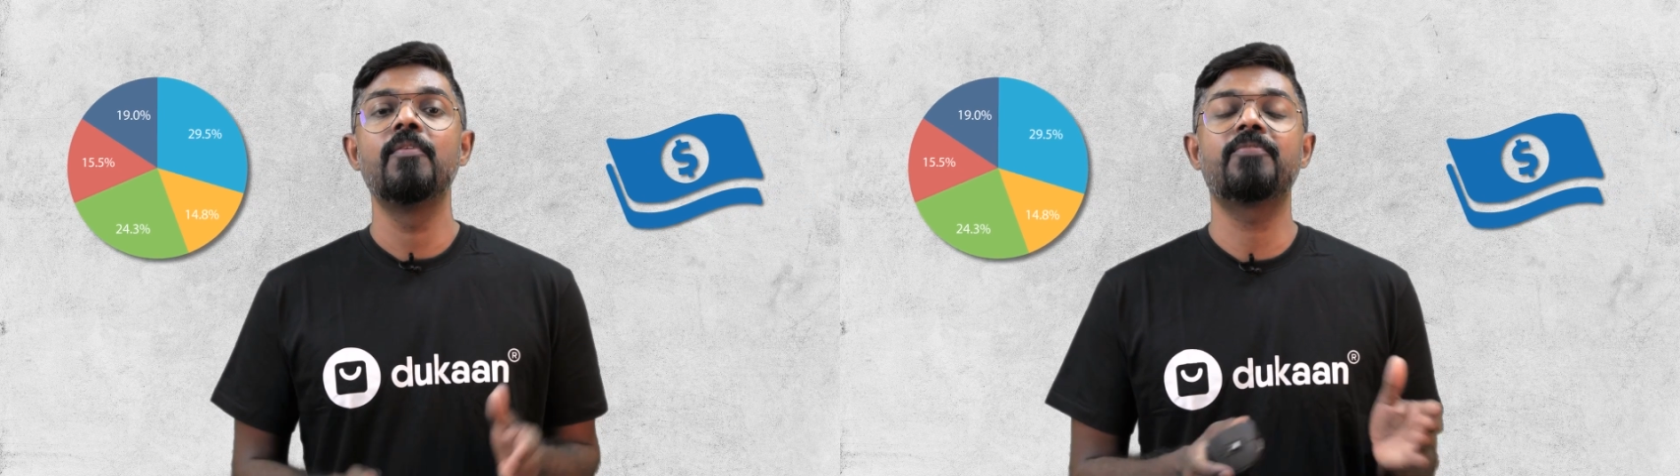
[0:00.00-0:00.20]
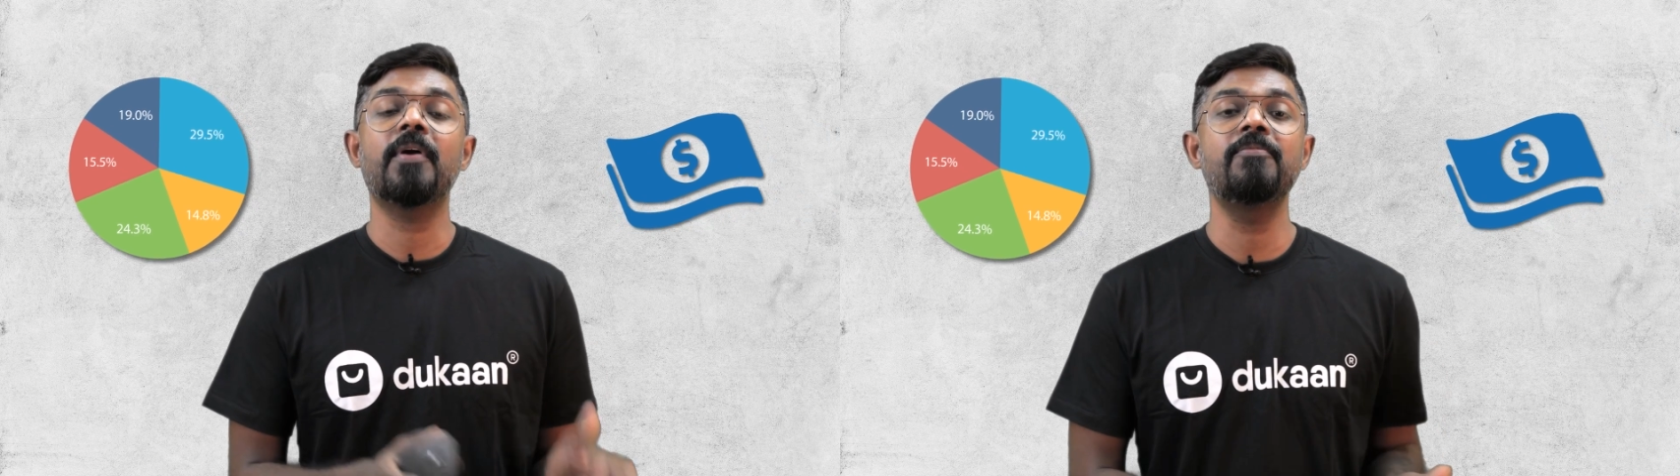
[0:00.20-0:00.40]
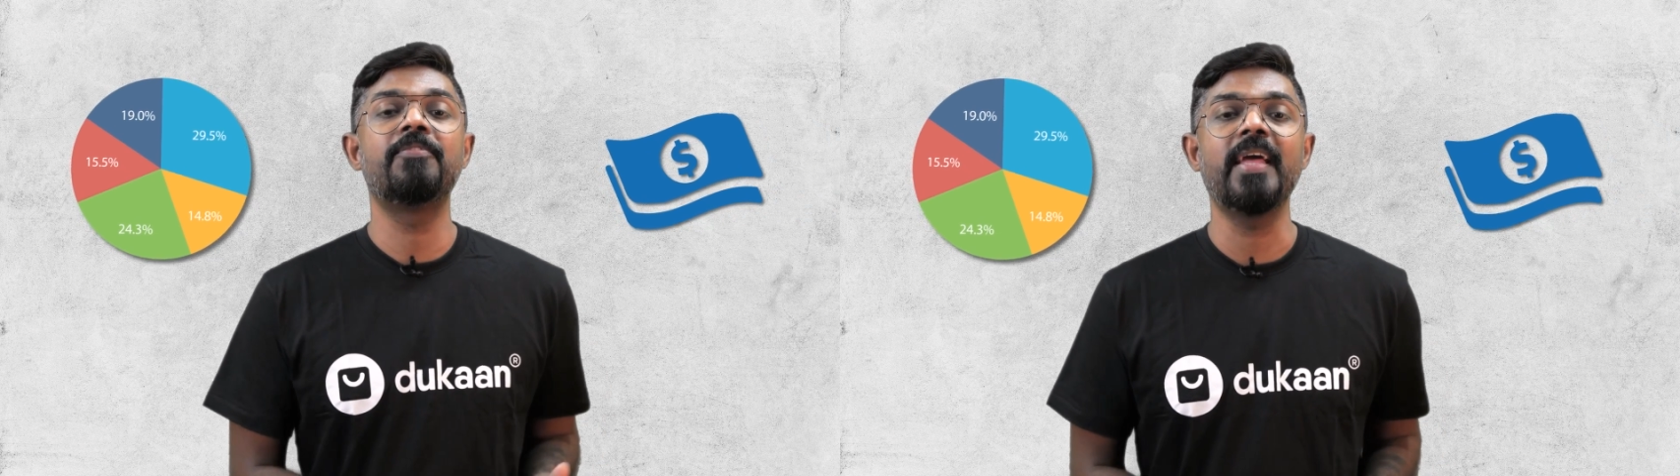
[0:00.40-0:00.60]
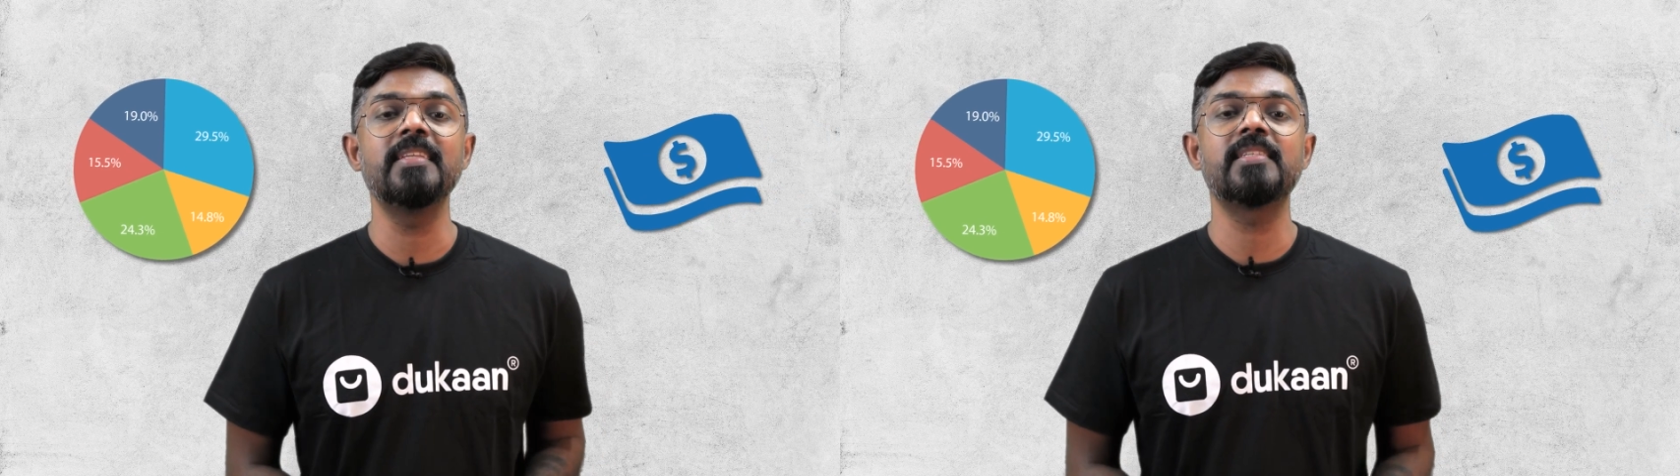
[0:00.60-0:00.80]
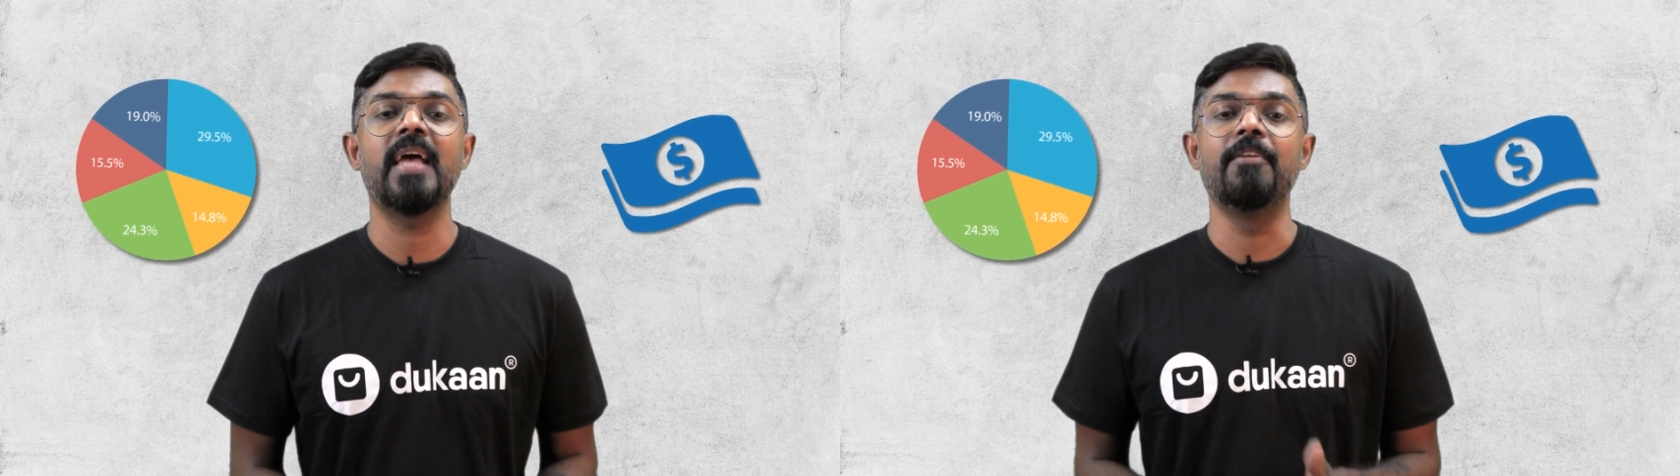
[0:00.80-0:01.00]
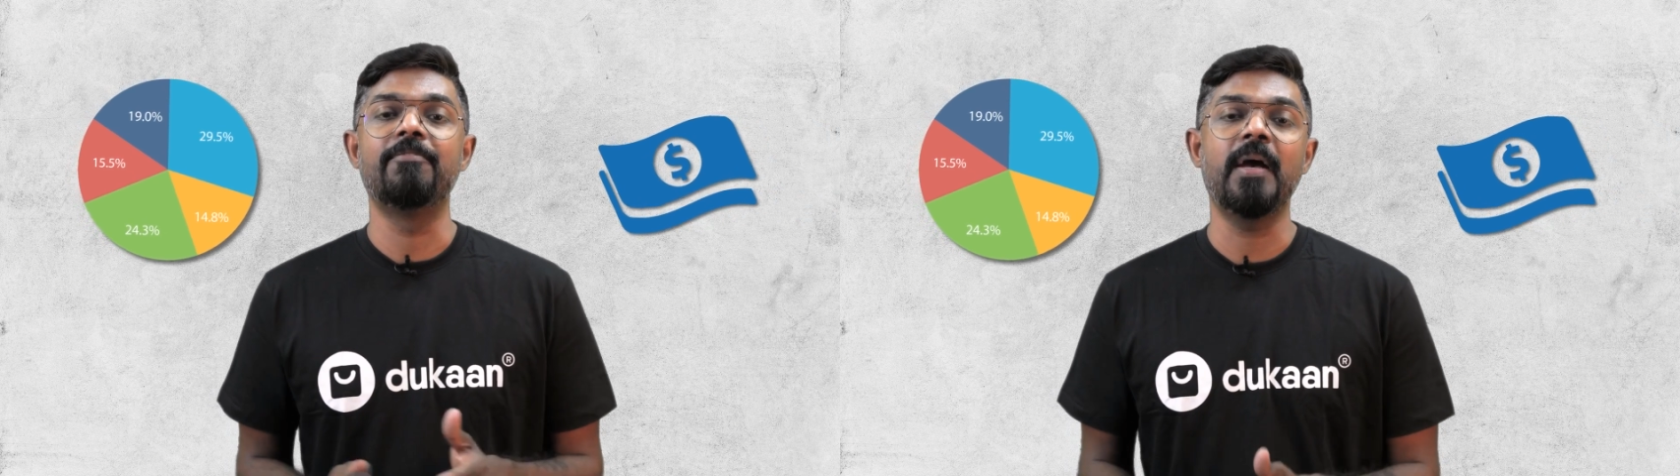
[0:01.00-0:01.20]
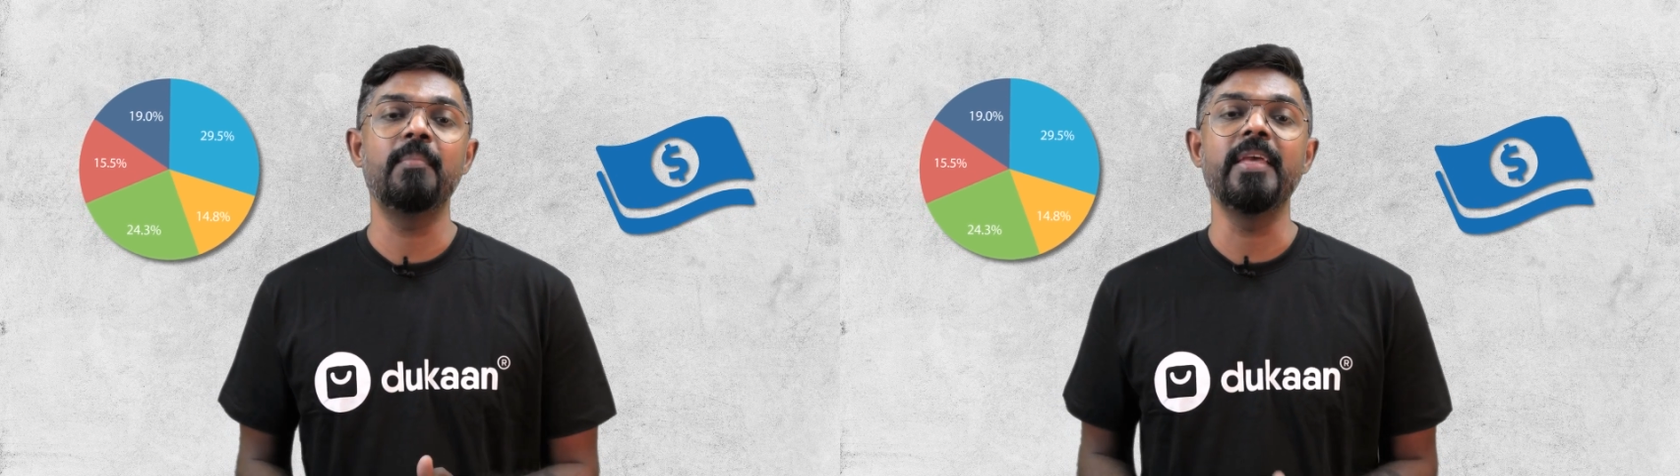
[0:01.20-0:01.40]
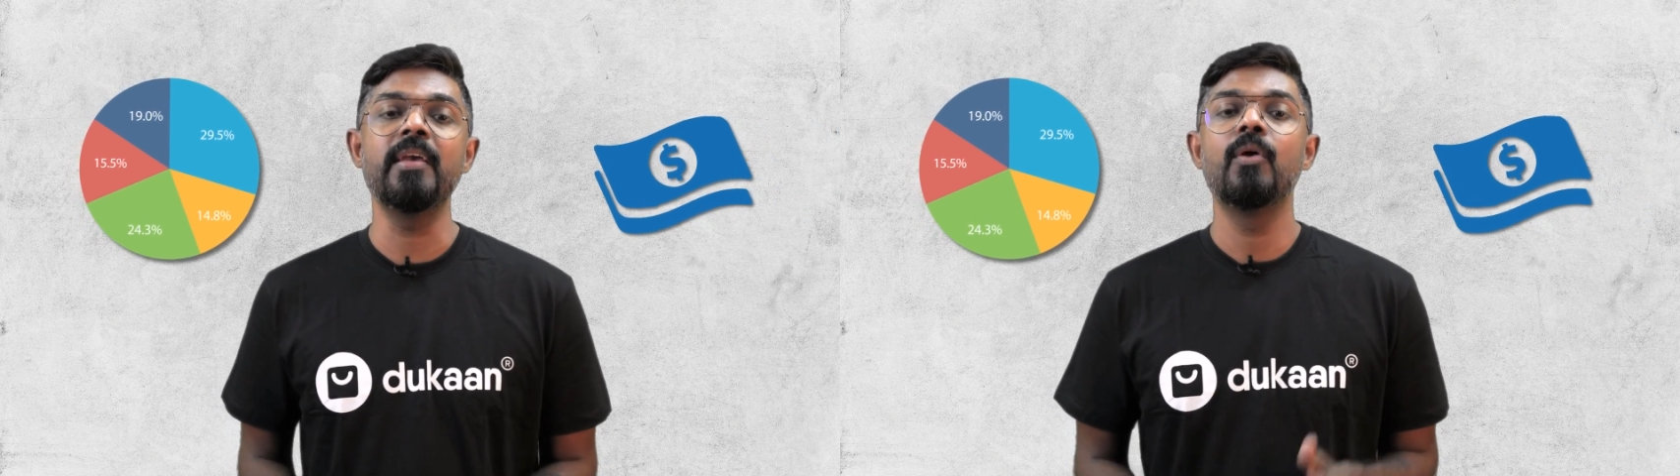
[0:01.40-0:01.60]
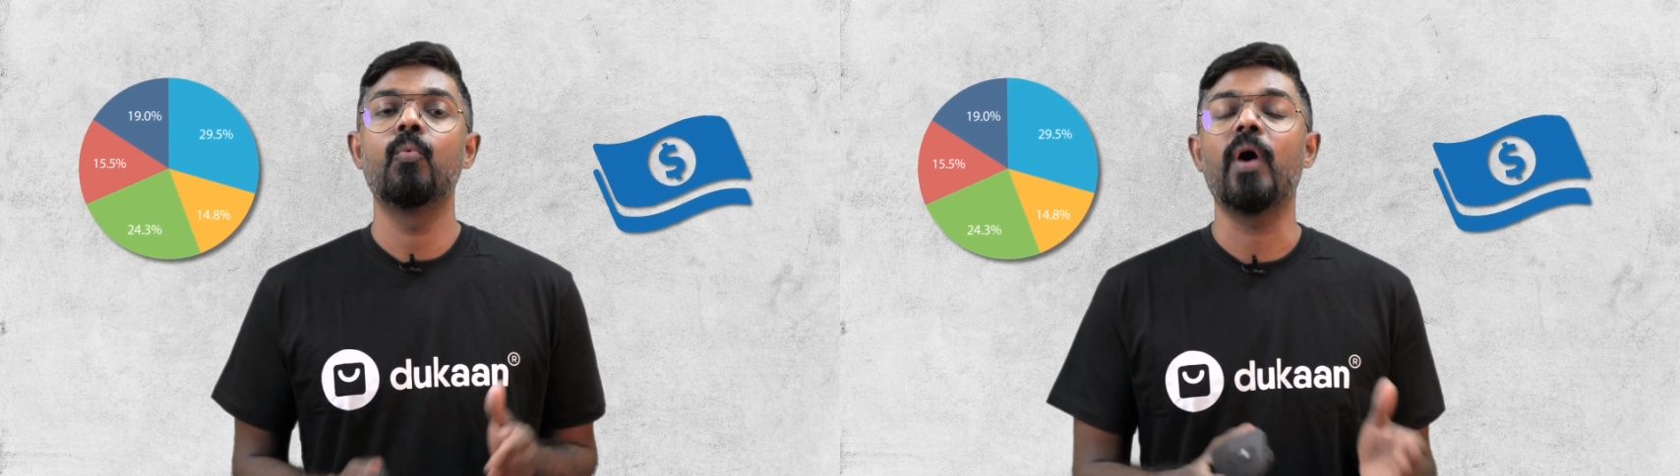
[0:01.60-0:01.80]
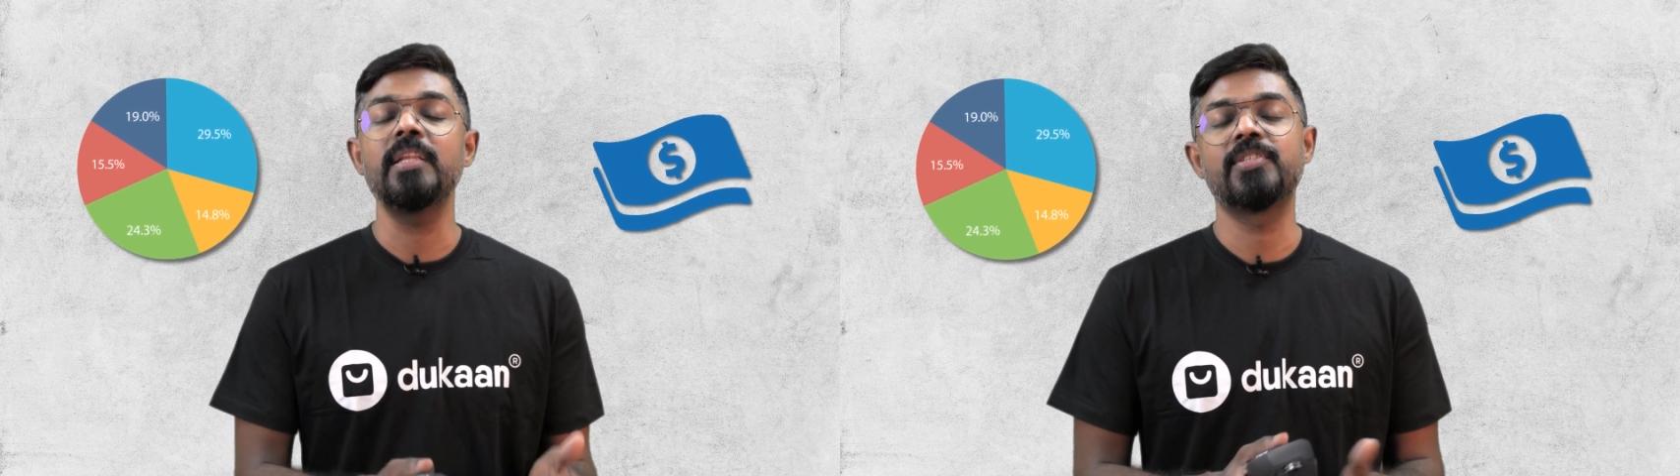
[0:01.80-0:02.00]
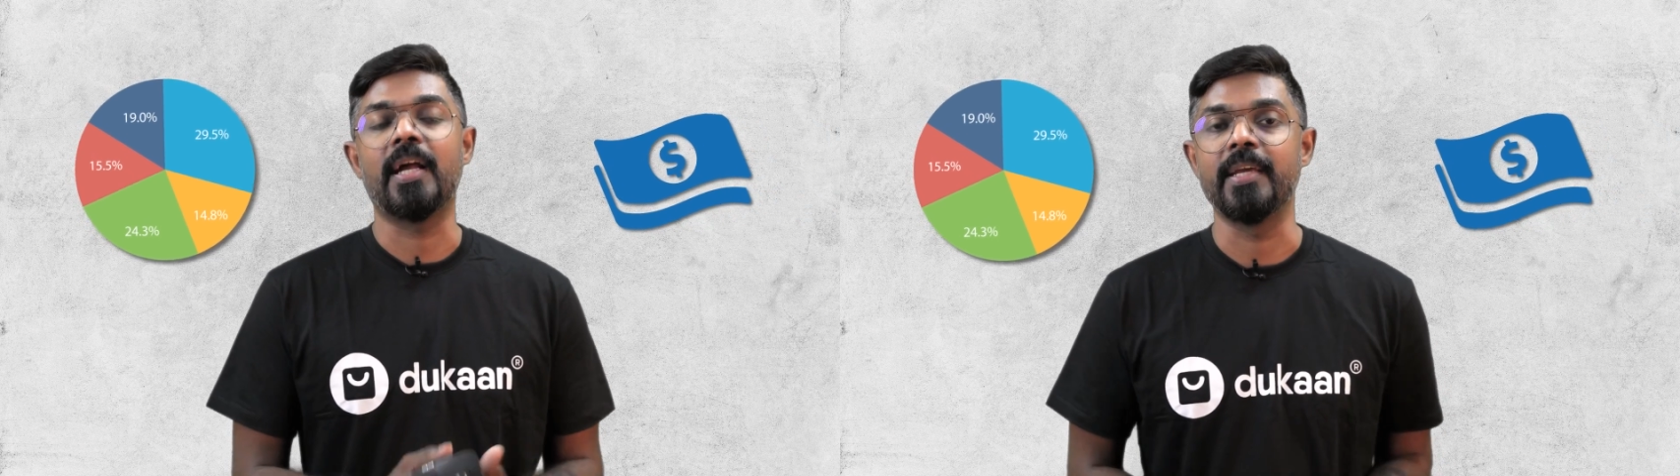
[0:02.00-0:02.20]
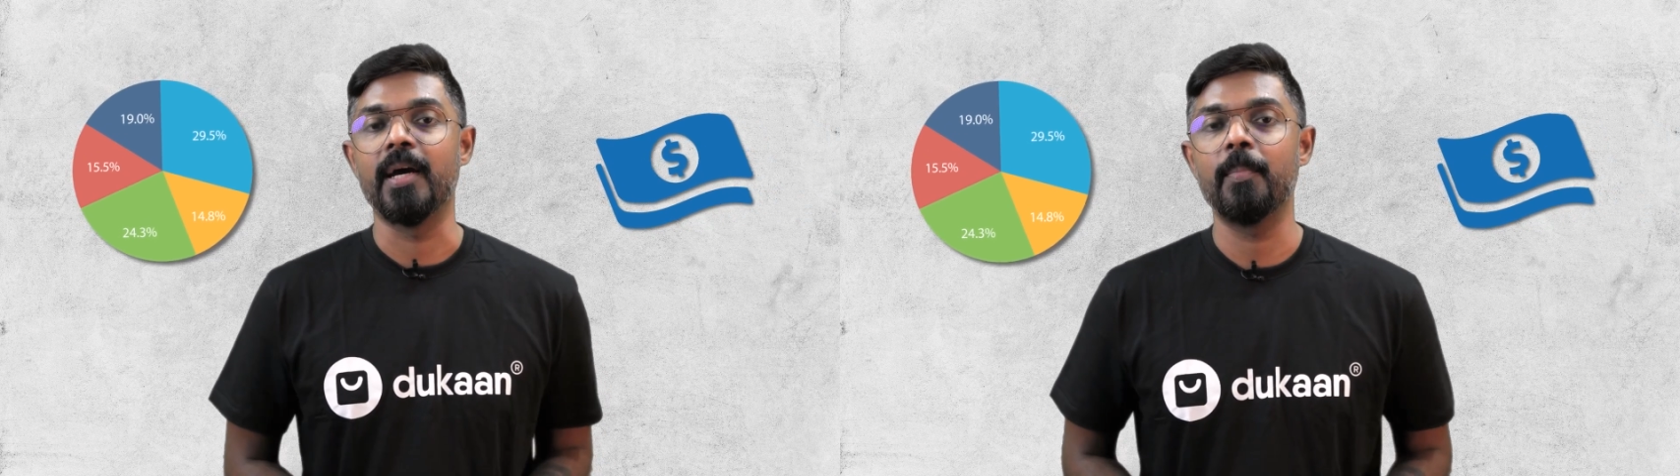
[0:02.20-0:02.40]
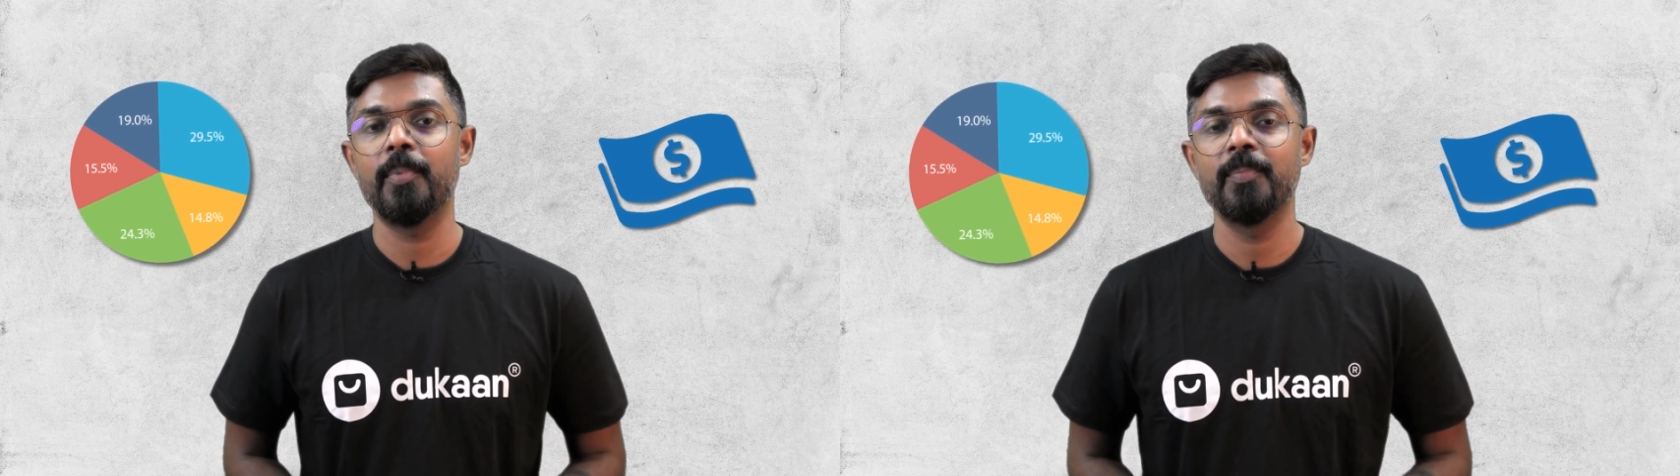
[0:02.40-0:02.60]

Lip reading: from friends and family while starting up.